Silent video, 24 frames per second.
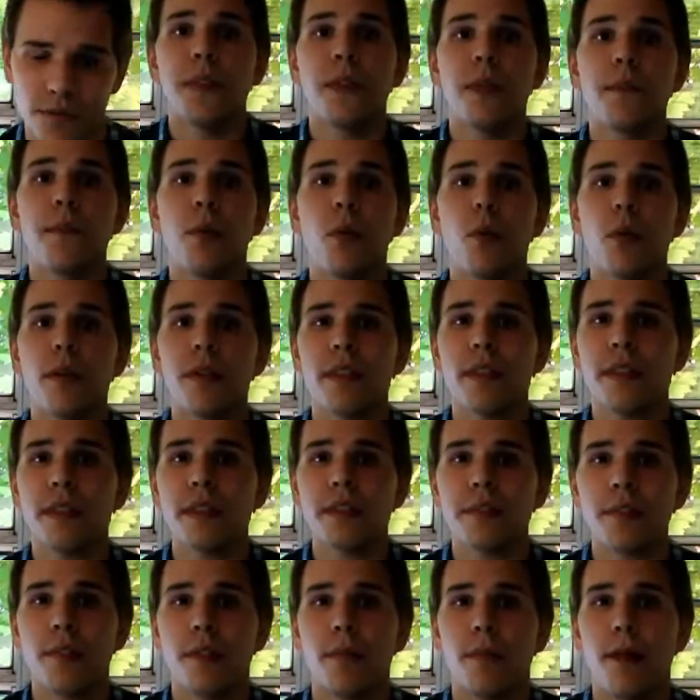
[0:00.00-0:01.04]
The important thing
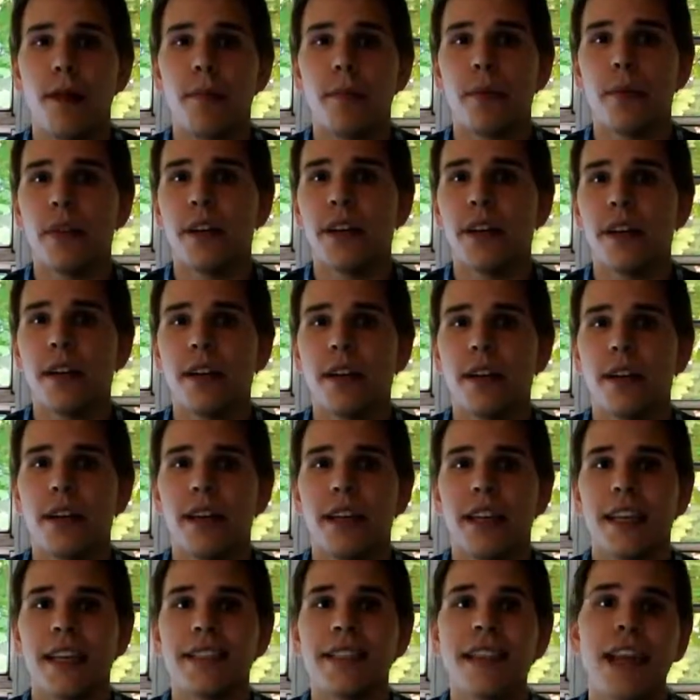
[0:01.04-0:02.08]
to remember here
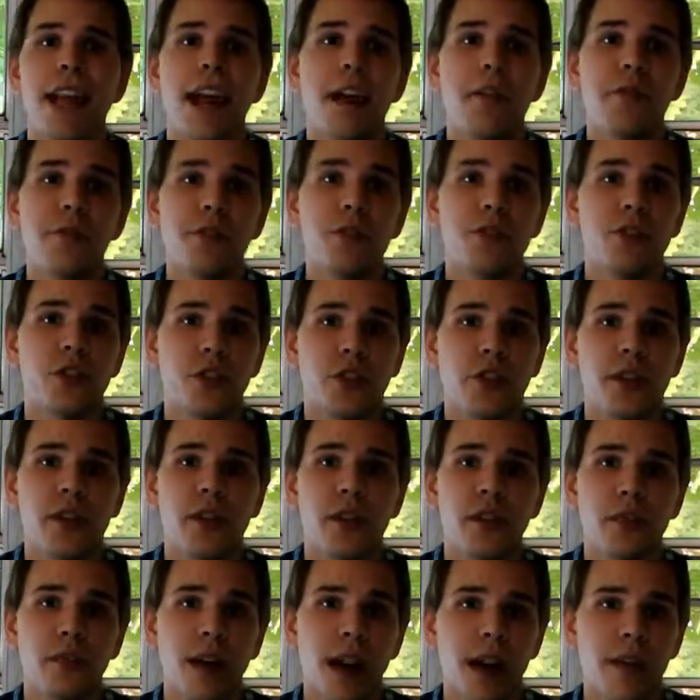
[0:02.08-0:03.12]
is that every
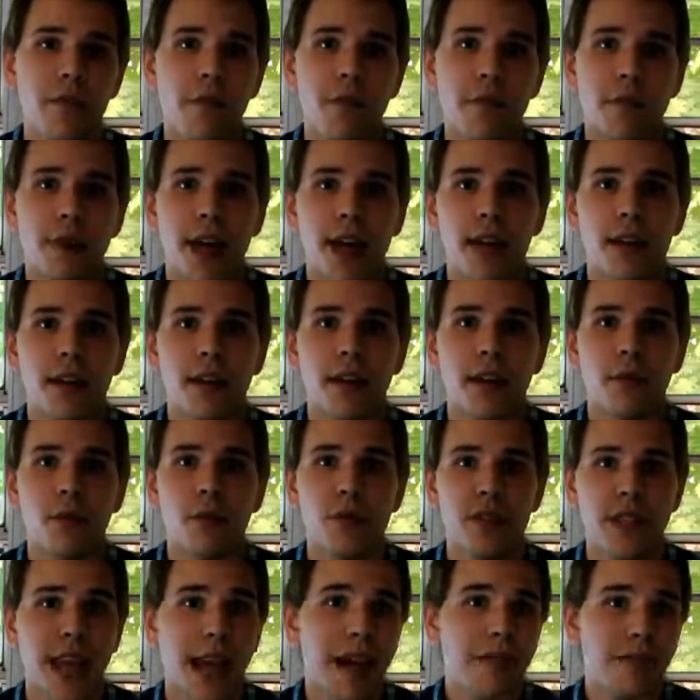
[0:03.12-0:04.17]
jerk you've ever met
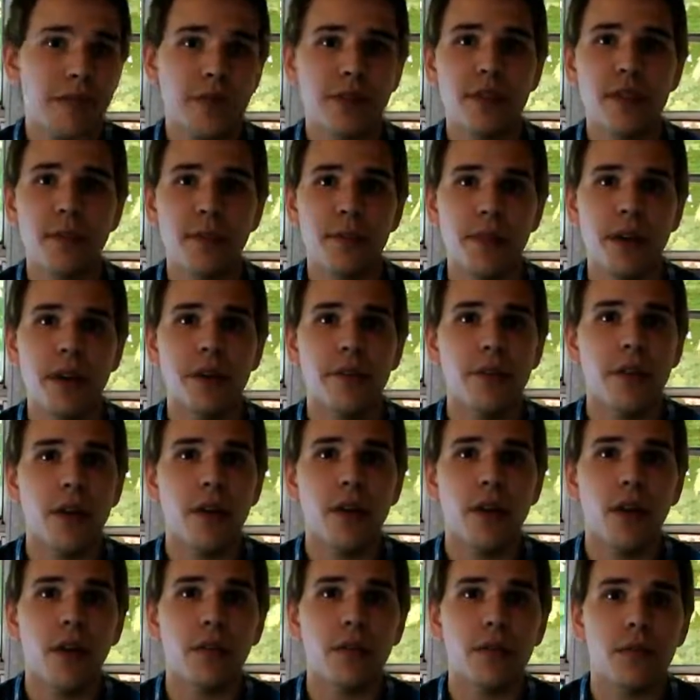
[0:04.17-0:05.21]
was after something of
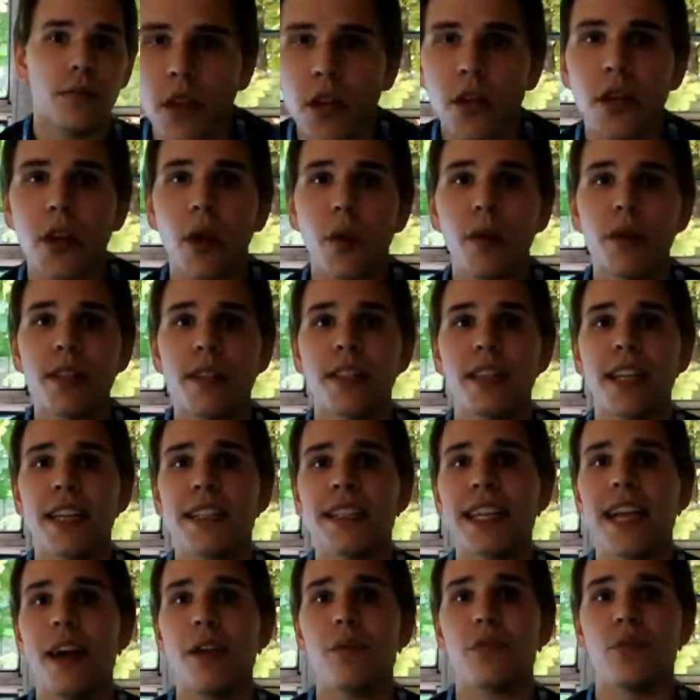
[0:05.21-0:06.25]
their own. No one
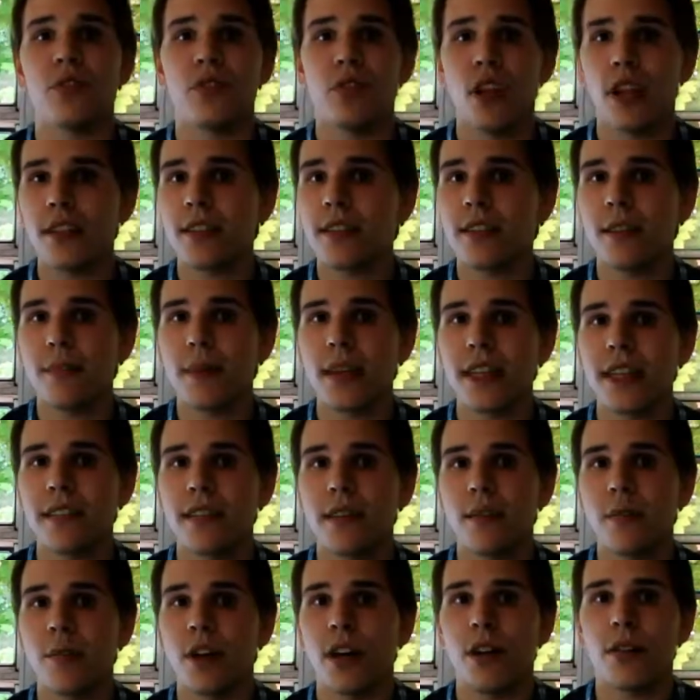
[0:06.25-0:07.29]
sets out just to make
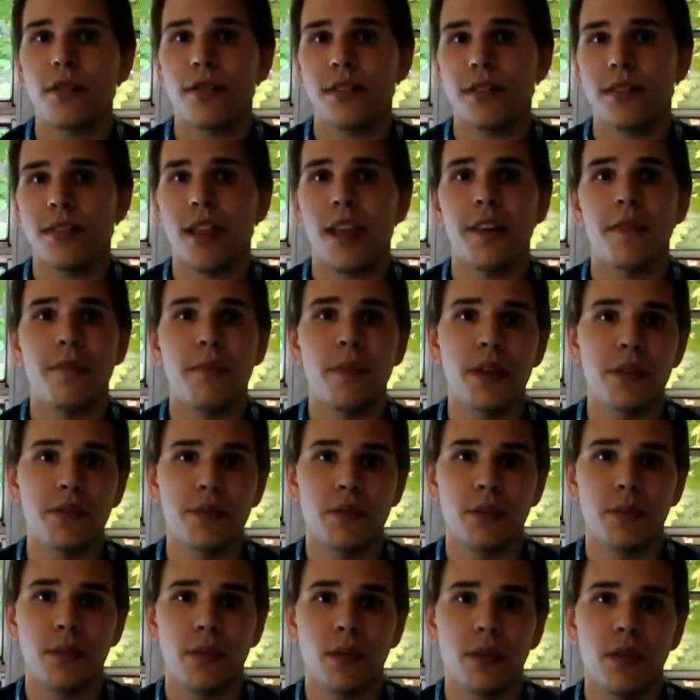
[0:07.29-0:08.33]
someone else's life
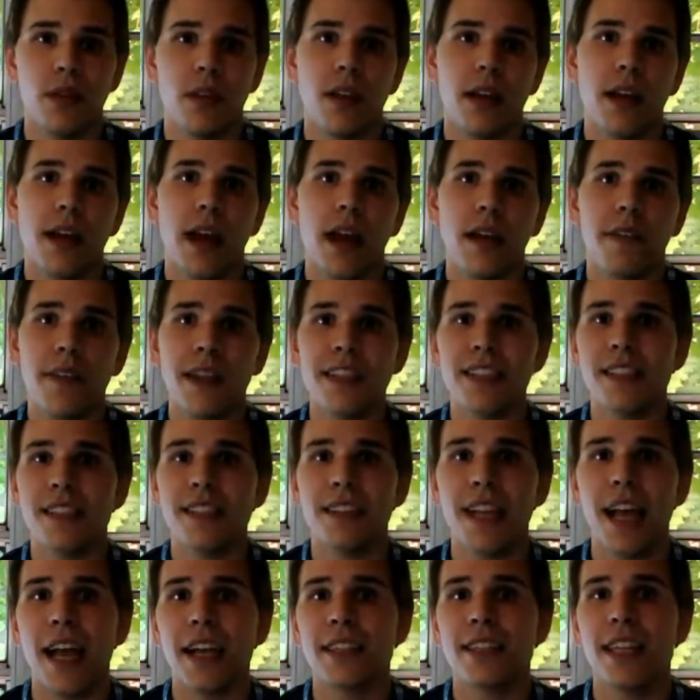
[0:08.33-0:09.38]
miserable, and that's
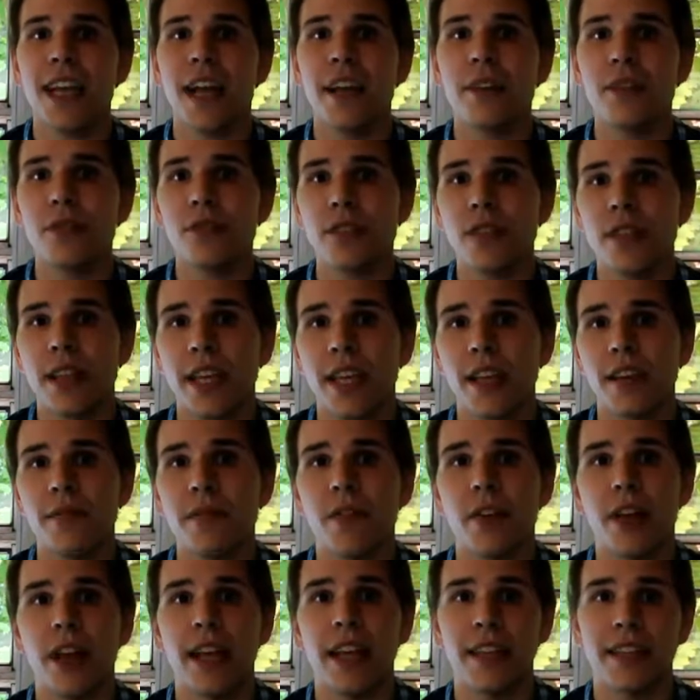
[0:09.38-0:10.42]
exactly how you should think
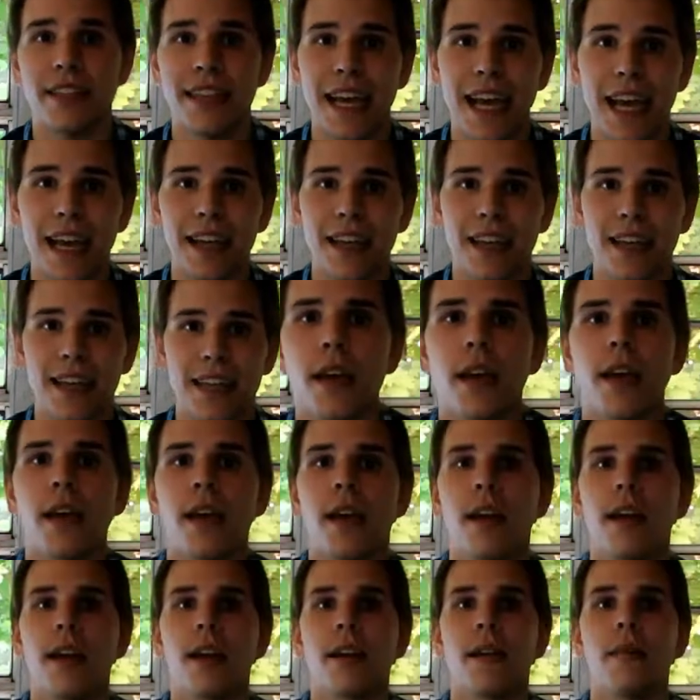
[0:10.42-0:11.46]
of your
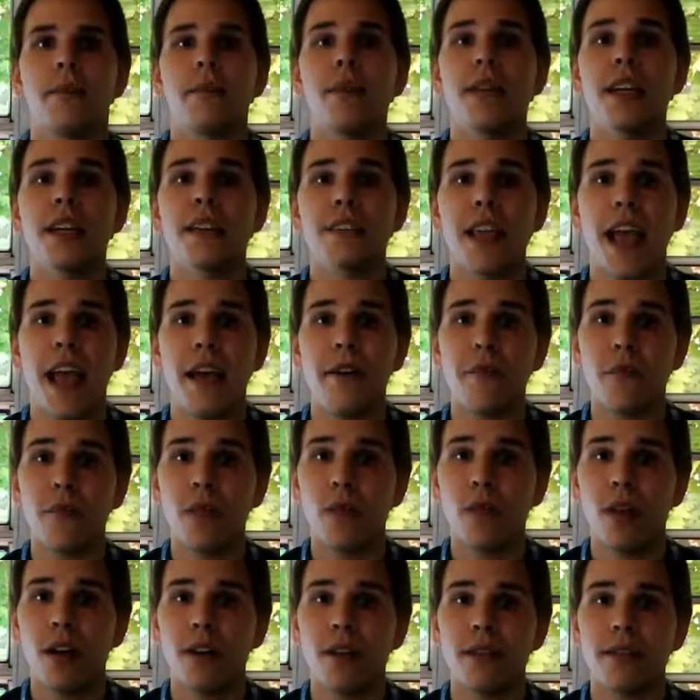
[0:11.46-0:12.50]
antagonist, because
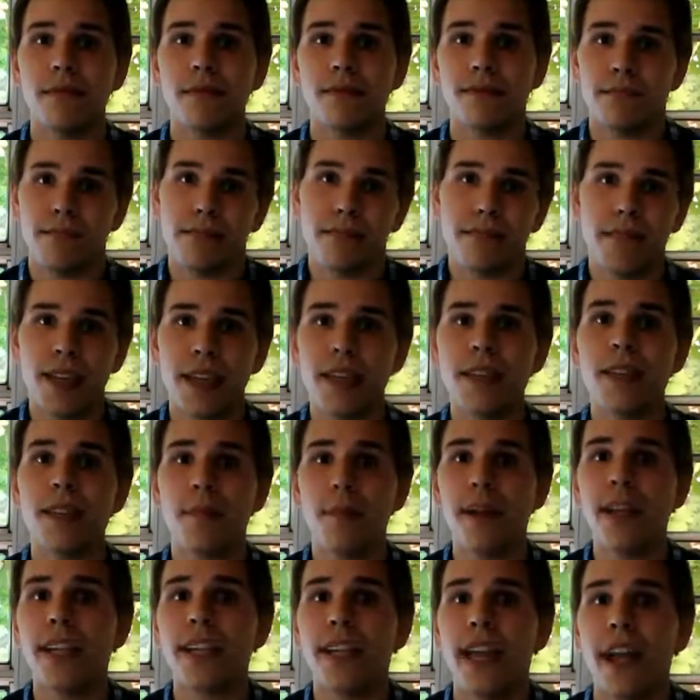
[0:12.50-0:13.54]
everyone is the
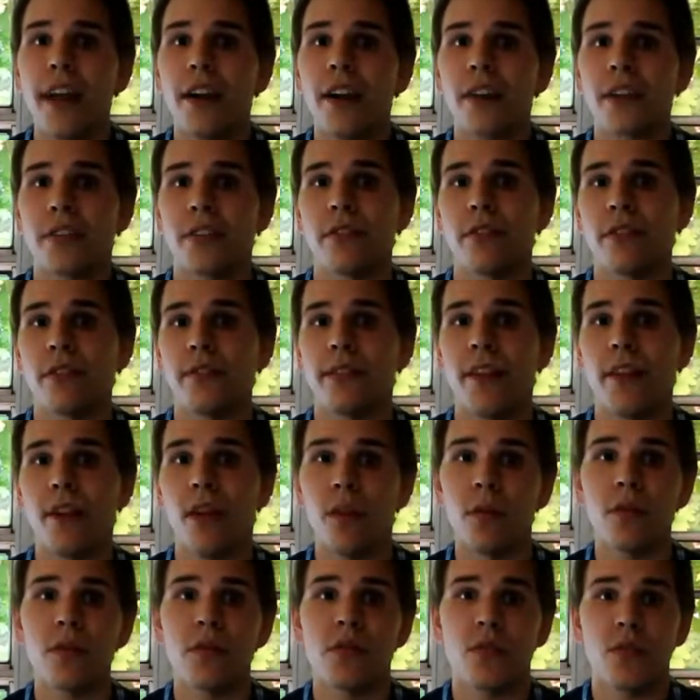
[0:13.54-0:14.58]
main character of their
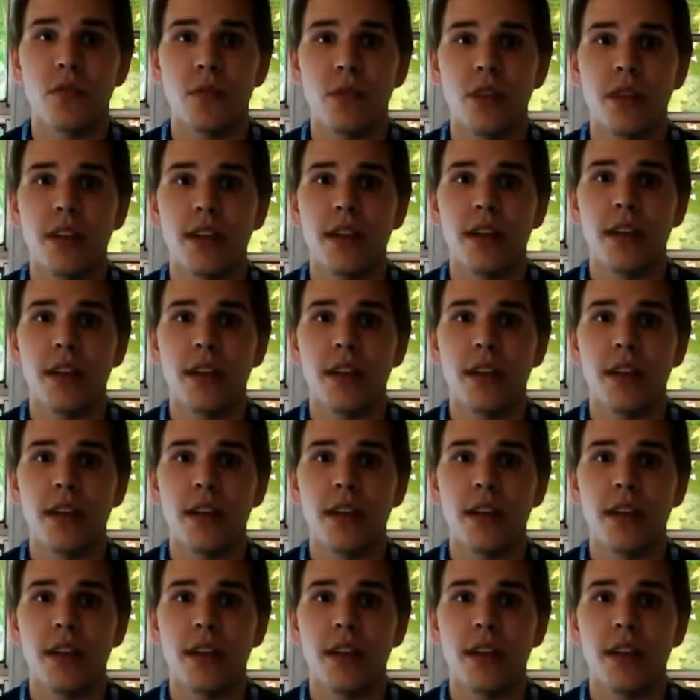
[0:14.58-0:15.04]
own story,